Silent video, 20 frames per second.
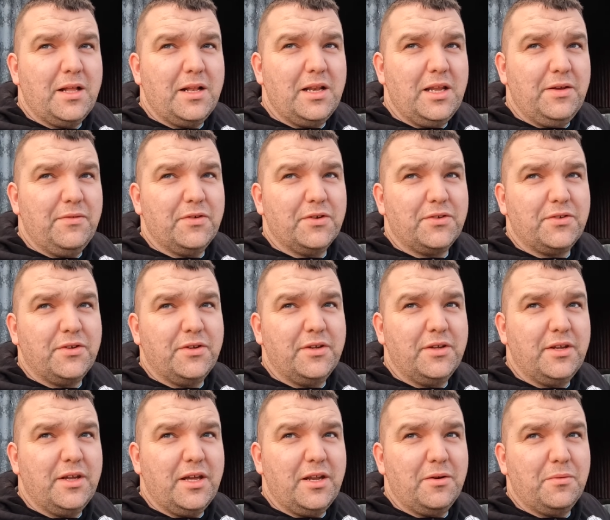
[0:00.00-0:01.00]
leave it
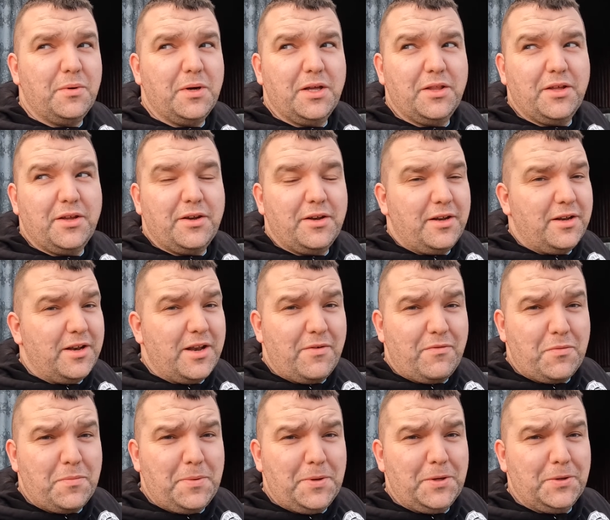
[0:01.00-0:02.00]
in a way that it'd
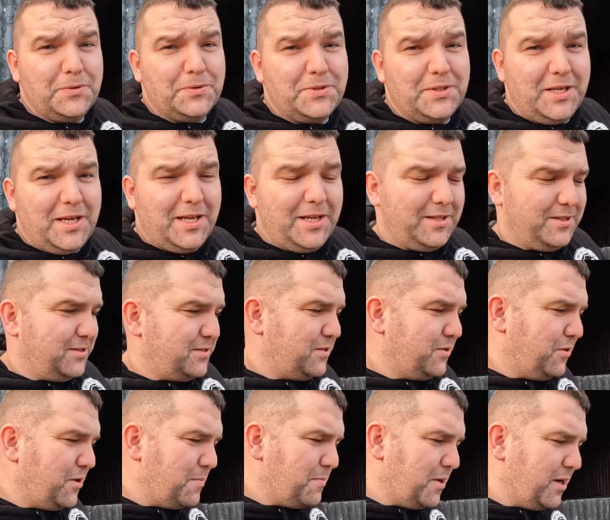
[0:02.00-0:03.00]
never be used again,
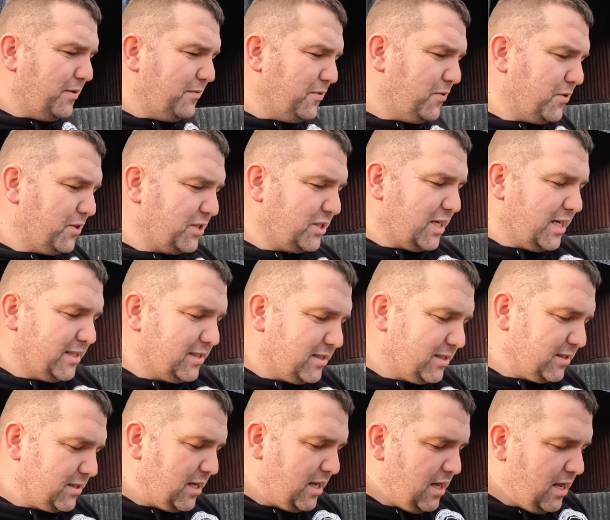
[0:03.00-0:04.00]
so I'm not even going to chance
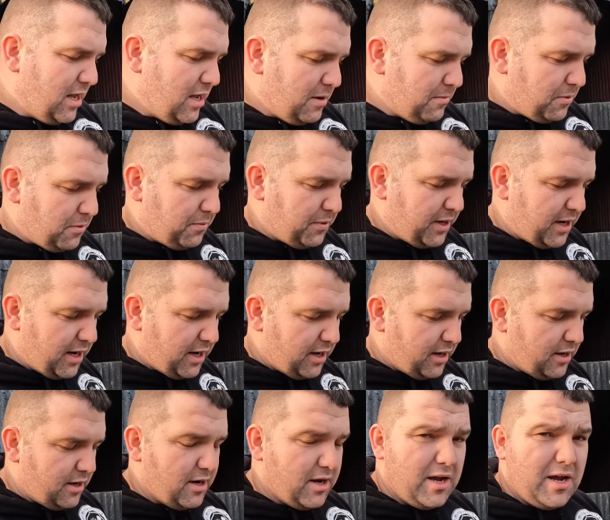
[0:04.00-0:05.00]
it. But
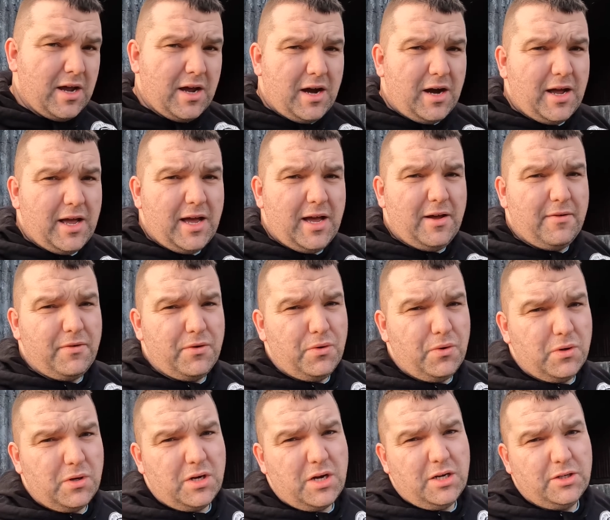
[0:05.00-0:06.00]
I have a
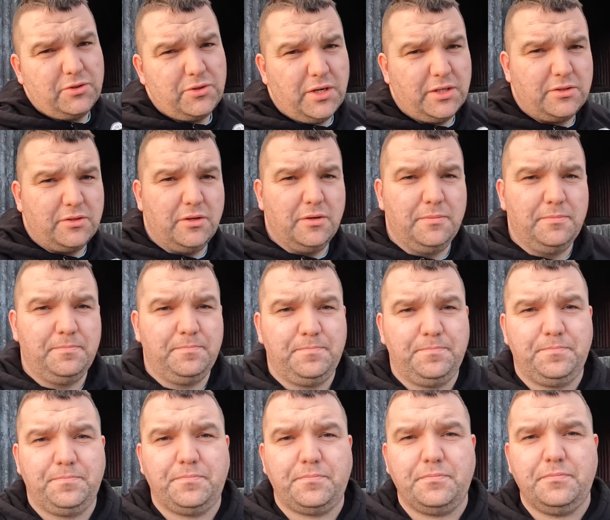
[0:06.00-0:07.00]
local contractor
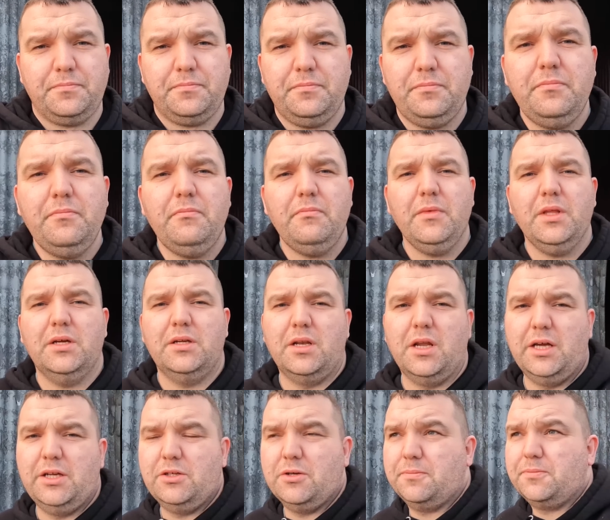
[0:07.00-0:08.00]

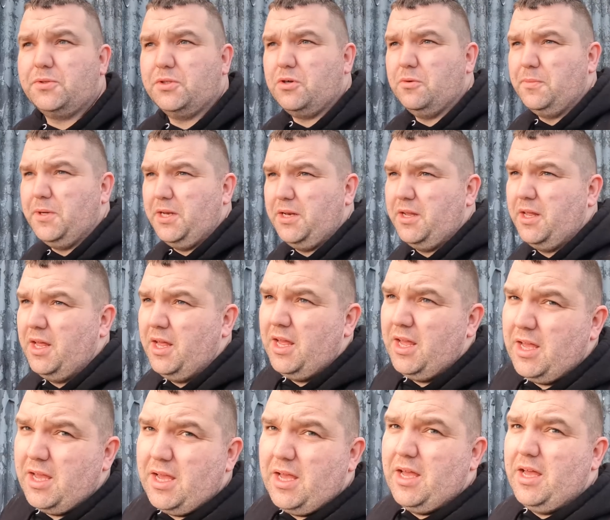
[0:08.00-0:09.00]
lined up to come in,
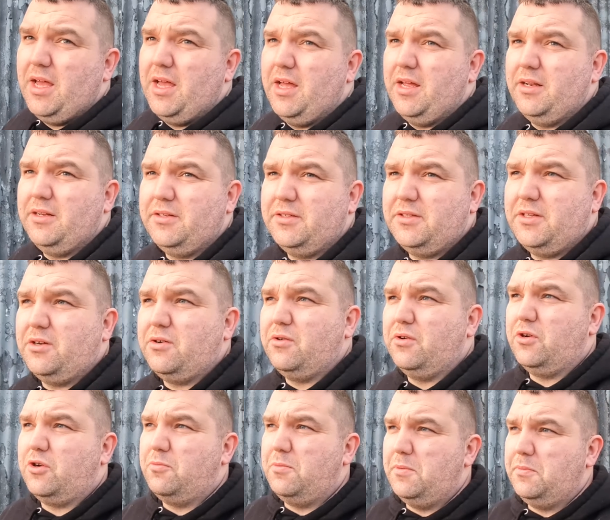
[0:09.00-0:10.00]
and they're
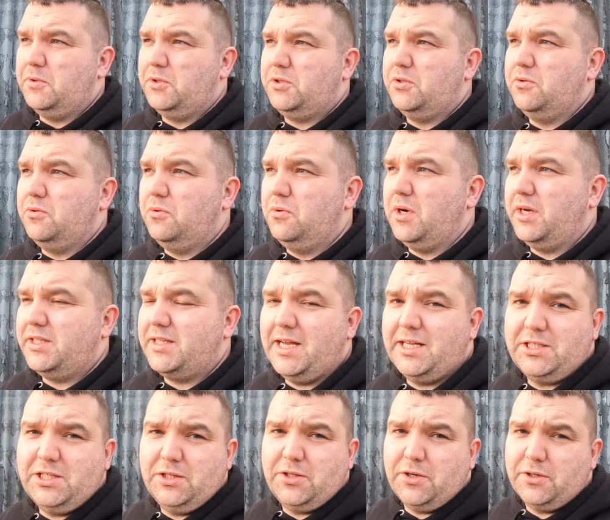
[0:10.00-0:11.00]
going to come in with 2
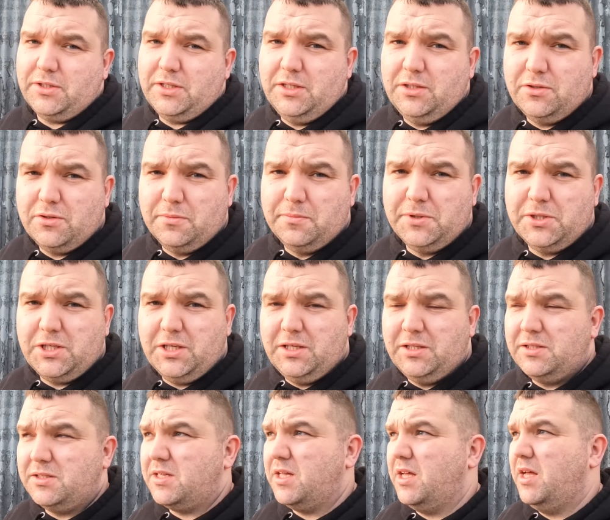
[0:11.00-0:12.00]
Hitachi 13-ton
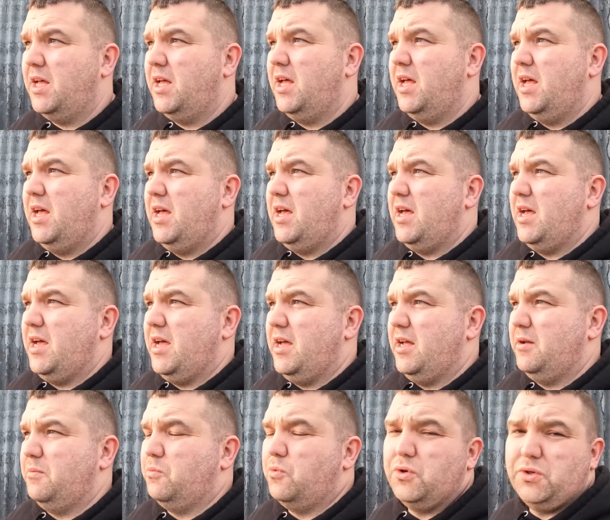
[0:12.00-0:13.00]
machines,
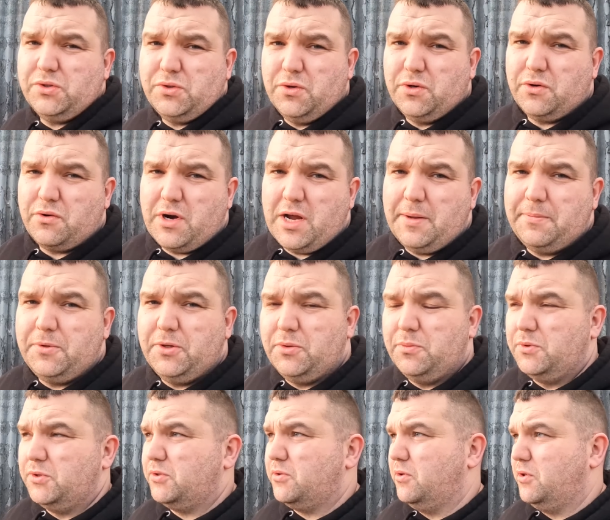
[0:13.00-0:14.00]
and one is going to grab, the other
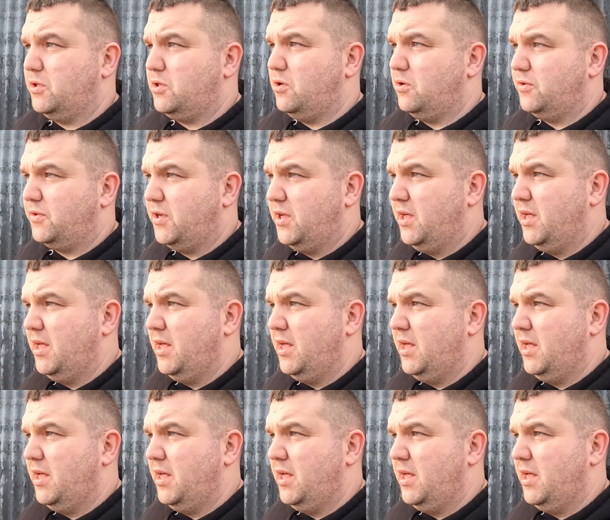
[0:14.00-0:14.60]
one's going to cut,